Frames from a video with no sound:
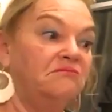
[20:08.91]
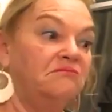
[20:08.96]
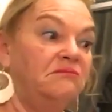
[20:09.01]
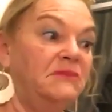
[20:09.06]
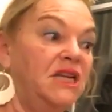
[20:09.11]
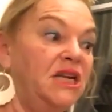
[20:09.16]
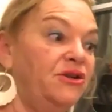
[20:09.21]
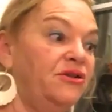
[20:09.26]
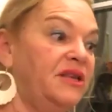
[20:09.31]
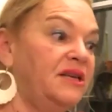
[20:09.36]

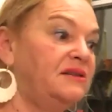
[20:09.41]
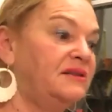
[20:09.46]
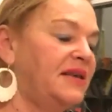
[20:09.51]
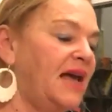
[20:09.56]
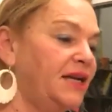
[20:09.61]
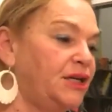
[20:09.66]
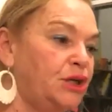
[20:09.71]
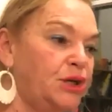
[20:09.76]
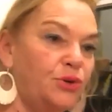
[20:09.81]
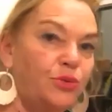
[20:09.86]
near the
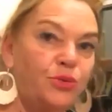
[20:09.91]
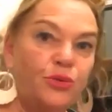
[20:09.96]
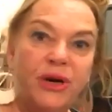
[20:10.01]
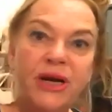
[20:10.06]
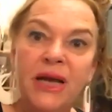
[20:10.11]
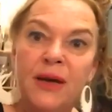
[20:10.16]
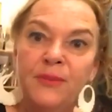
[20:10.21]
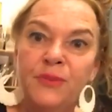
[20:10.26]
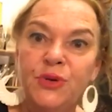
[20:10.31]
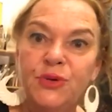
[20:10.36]

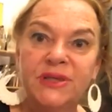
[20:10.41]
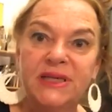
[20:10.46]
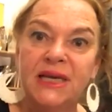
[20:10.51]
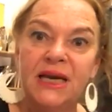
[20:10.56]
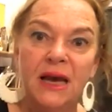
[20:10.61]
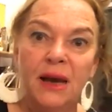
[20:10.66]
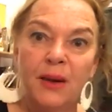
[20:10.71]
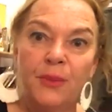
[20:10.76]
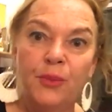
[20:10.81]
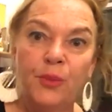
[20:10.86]
Santeria Museum,